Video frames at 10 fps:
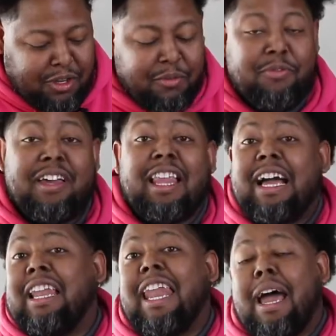you can fit
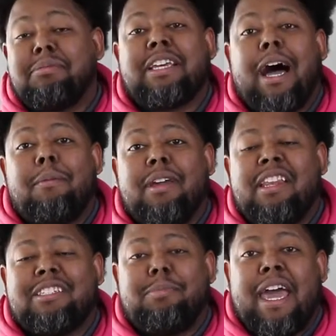like a laptop in
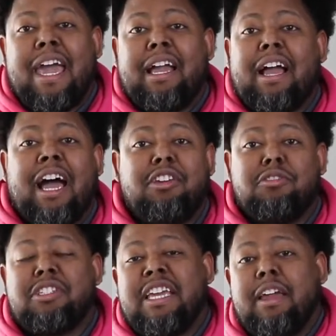this bag. I
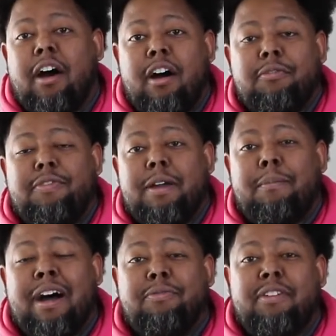usually uh, fit my